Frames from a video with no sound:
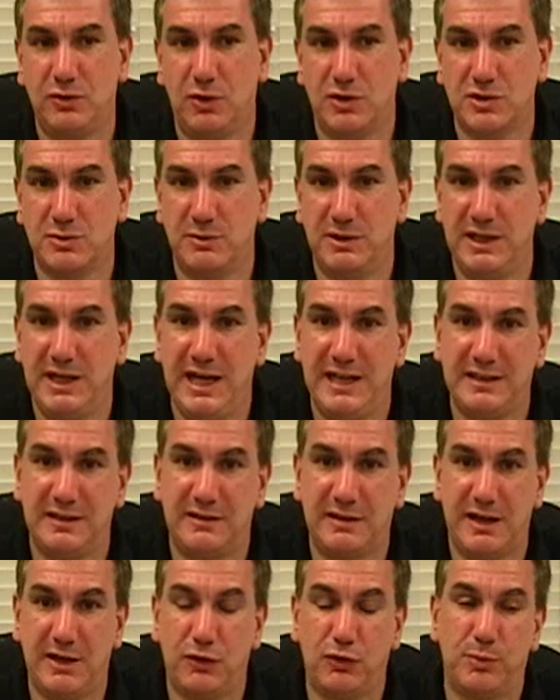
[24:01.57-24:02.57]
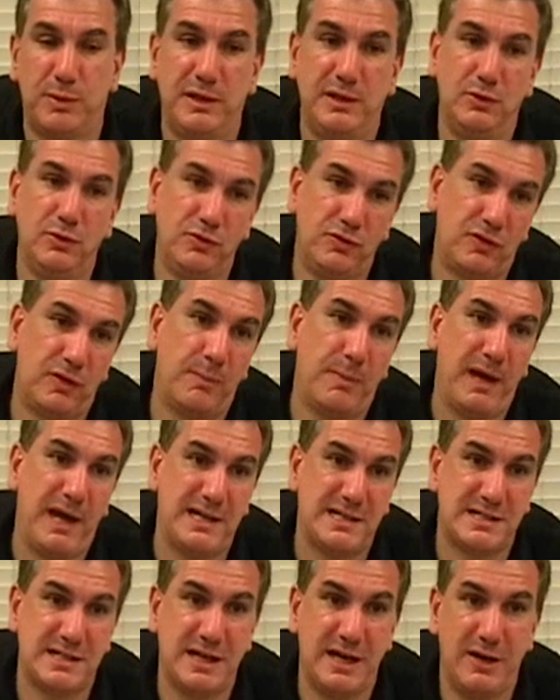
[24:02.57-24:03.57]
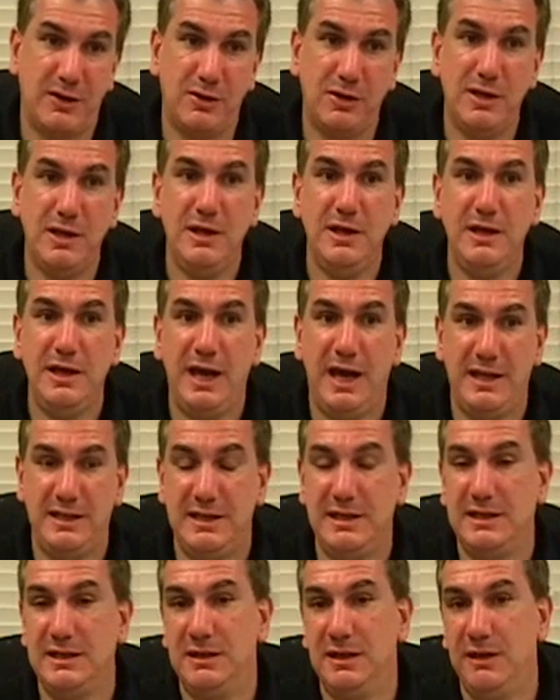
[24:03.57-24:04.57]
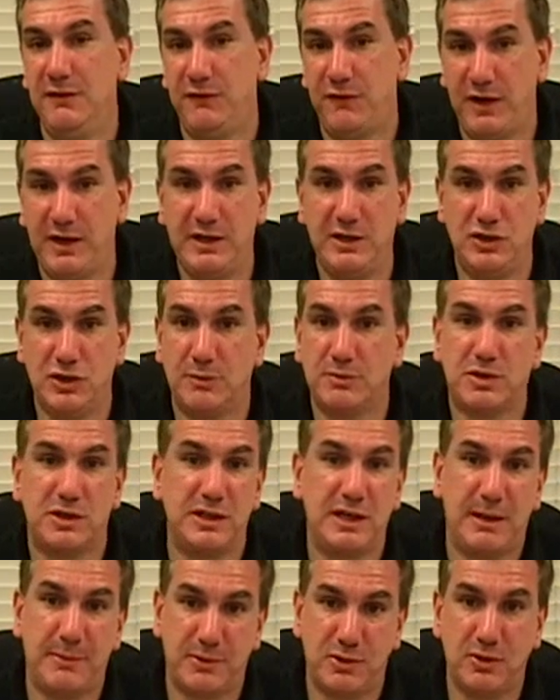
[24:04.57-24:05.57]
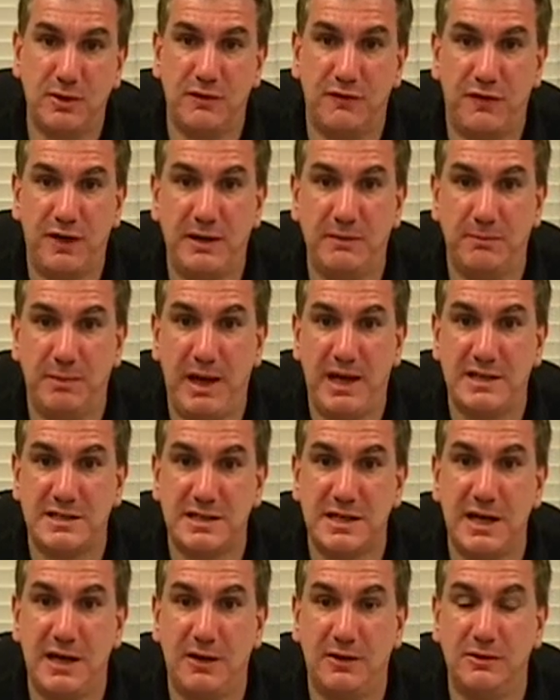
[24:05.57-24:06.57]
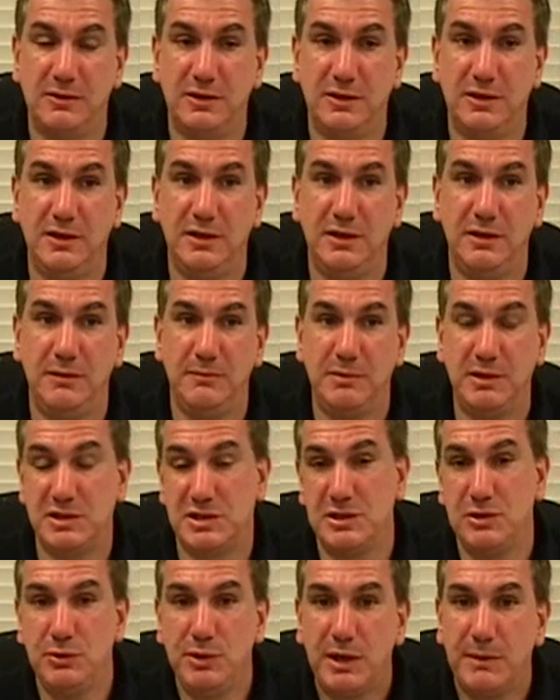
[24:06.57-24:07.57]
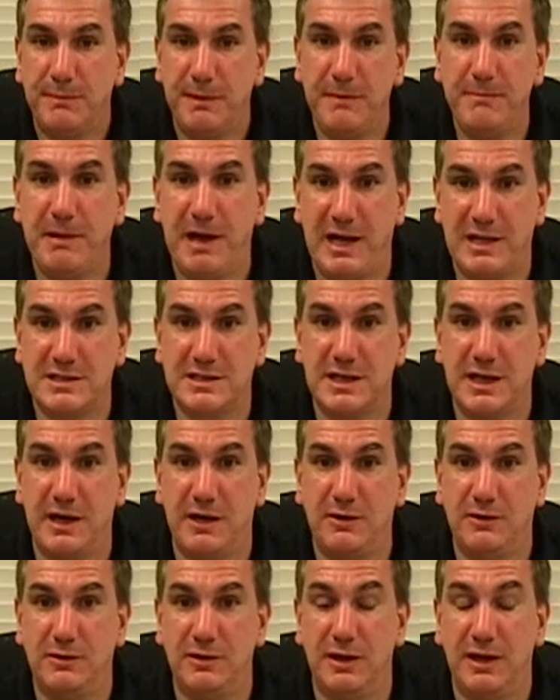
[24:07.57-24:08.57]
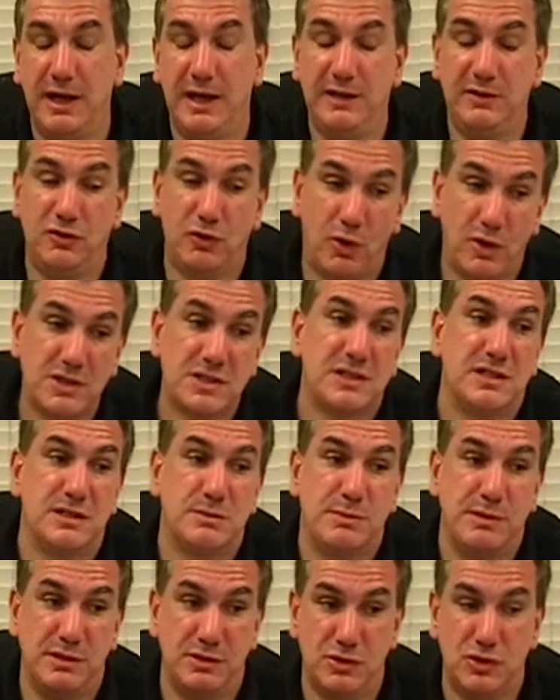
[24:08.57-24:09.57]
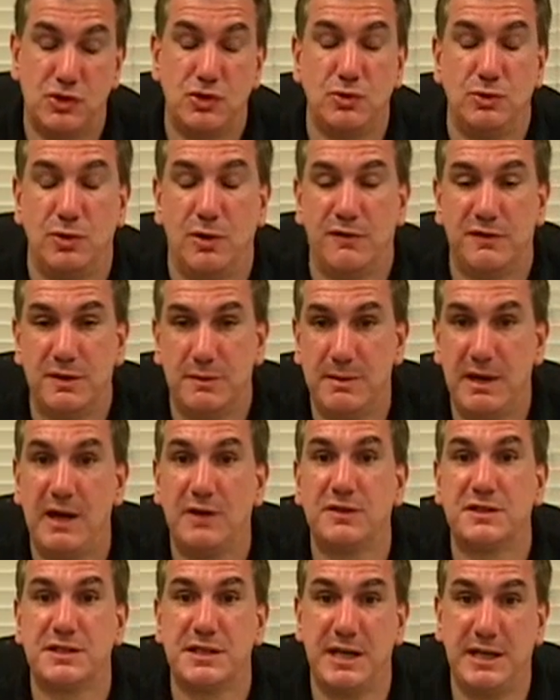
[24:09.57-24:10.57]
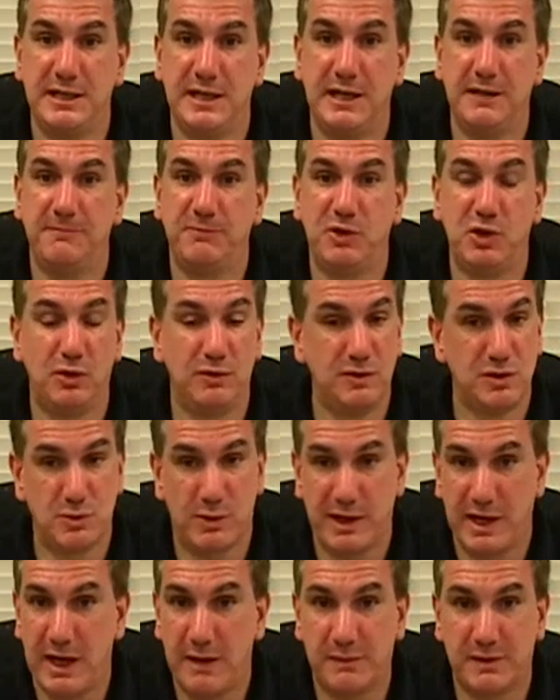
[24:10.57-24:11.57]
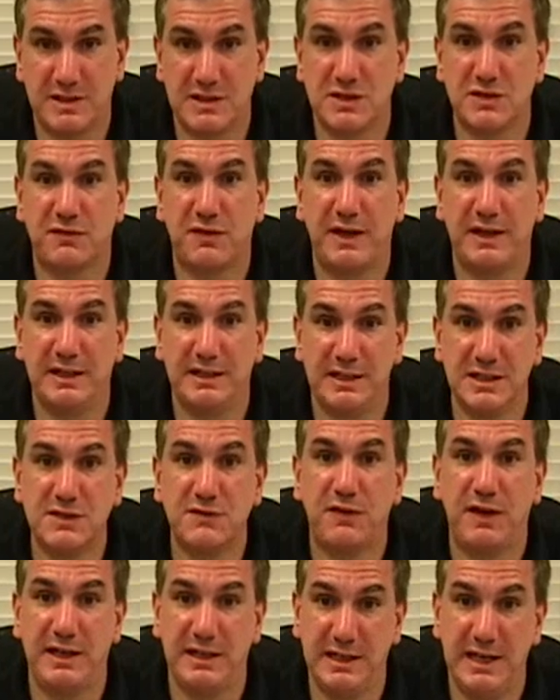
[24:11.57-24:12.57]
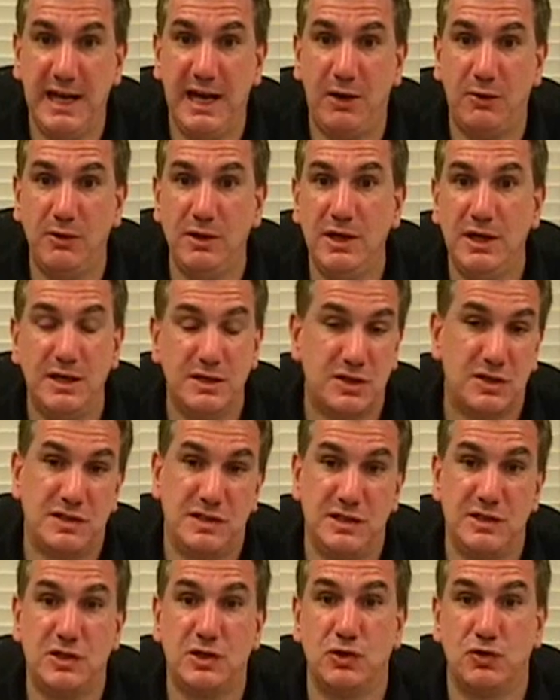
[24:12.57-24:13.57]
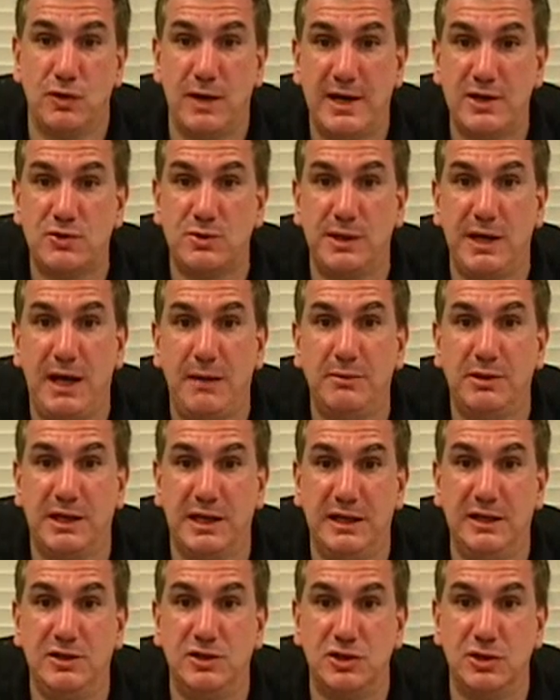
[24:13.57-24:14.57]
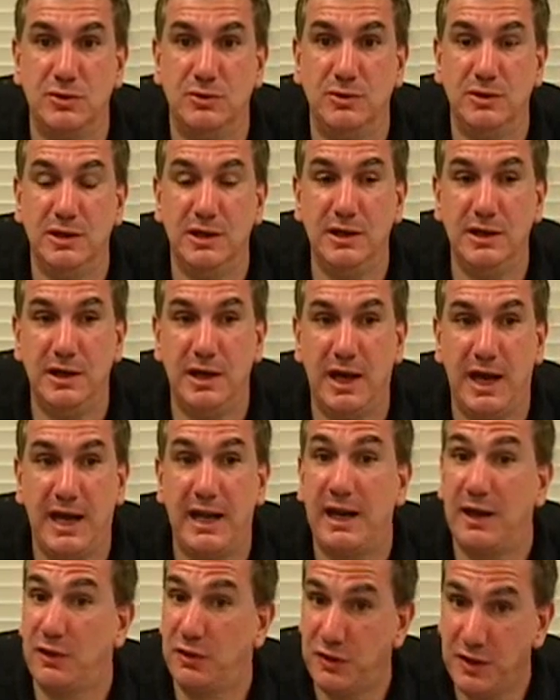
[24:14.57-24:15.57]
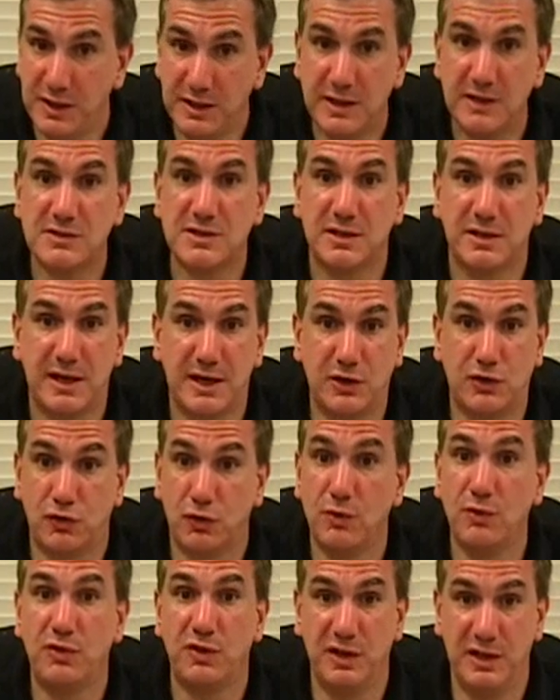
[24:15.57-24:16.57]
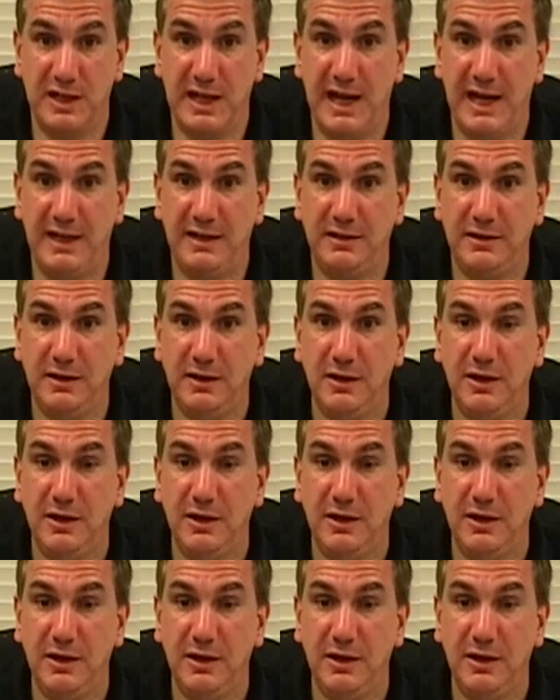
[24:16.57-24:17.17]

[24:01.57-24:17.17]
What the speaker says: Dawson when he had the titles, but he loses to Pascal, and then he jumps on the opportunity of fighting Pascal because he knew he could beat Pascal. And Dawson has been shooting off the mouth saying that the only reason why Hopkins is fighting this fight now is because he's contractually obligated to. And I think there's a lot of truth in that.